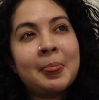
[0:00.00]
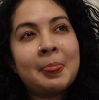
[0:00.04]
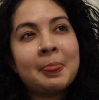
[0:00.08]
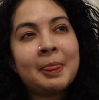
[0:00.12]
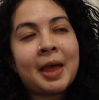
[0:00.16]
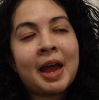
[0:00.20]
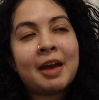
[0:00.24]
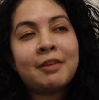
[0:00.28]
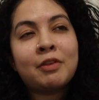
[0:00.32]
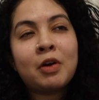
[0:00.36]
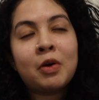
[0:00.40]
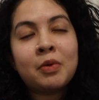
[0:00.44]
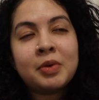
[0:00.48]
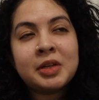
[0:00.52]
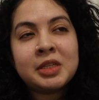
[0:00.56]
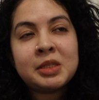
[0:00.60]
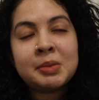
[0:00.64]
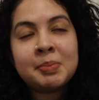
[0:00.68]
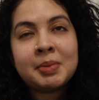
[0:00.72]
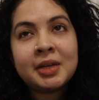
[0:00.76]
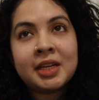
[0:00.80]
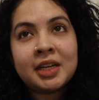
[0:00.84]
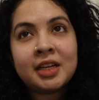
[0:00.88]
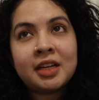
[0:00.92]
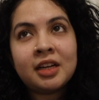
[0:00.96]
I've always
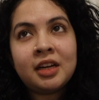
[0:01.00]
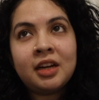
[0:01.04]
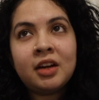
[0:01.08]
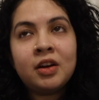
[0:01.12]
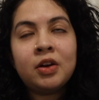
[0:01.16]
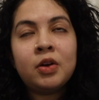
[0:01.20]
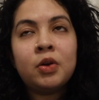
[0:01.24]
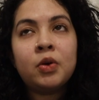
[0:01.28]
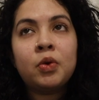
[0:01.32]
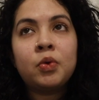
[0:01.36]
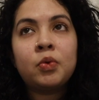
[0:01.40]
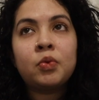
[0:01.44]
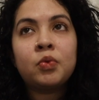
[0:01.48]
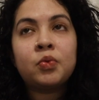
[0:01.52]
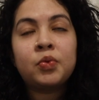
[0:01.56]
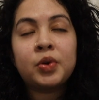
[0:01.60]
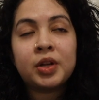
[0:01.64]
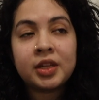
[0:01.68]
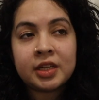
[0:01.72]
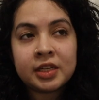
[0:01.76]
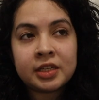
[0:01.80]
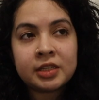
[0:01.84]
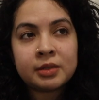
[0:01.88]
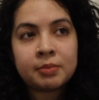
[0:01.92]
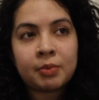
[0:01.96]
been
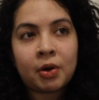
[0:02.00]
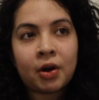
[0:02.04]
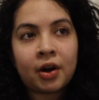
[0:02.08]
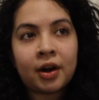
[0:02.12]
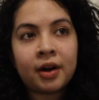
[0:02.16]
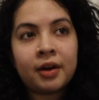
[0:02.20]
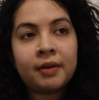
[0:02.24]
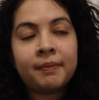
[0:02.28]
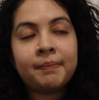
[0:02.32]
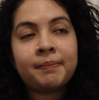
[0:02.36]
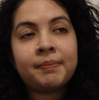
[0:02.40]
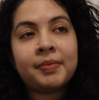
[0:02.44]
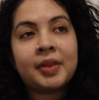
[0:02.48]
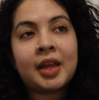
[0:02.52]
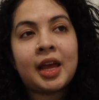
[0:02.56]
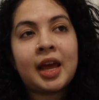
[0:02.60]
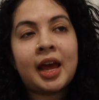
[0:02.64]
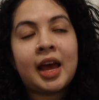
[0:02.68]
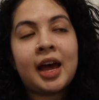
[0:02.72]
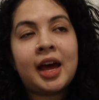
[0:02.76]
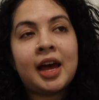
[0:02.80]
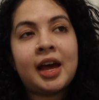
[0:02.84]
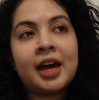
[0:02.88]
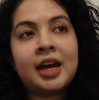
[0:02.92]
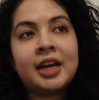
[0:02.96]
really smart.
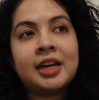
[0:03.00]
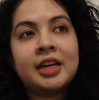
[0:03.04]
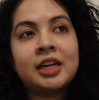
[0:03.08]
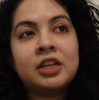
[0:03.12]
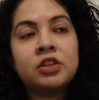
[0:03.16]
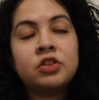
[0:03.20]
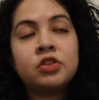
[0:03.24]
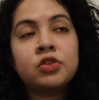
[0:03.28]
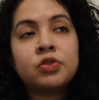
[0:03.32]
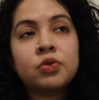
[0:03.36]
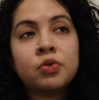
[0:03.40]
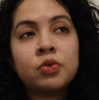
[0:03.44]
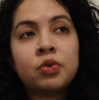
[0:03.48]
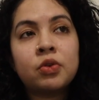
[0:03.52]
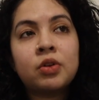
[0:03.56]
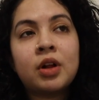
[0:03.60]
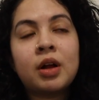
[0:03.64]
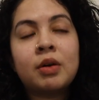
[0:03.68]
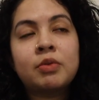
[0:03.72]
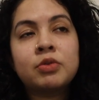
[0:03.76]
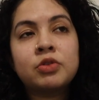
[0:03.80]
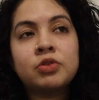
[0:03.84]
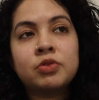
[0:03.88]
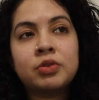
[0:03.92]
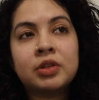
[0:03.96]
And in school
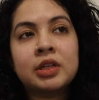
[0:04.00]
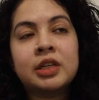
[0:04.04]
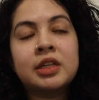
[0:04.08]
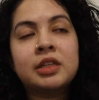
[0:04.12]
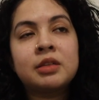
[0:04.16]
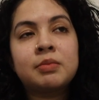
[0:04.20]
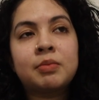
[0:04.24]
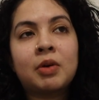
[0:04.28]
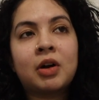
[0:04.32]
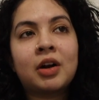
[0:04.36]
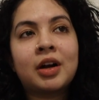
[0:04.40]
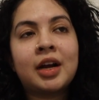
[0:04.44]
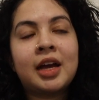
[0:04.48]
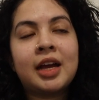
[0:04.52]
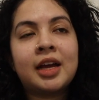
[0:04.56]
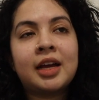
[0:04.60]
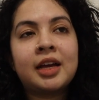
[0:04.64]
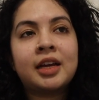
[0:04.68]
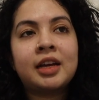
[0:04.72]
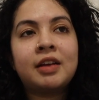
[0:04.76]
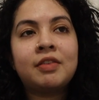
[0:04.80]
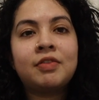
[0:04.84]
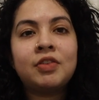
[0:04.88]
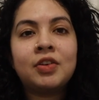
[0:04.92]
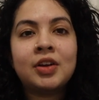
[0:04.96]
I was really smart,
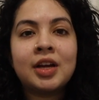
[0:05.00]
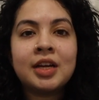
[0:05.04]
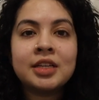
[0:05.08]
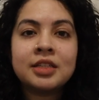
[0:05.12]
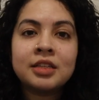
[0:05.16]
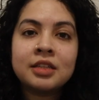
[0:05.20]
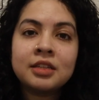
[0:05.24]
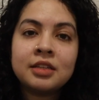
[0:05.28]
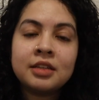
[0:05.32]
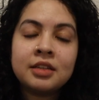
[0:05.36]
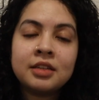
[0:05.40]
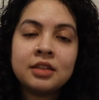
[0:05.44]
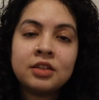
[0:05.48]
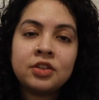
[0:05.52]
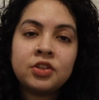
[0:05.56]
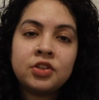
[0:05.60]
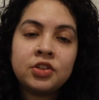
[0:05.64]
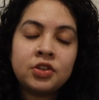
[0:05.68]
and if you guys listened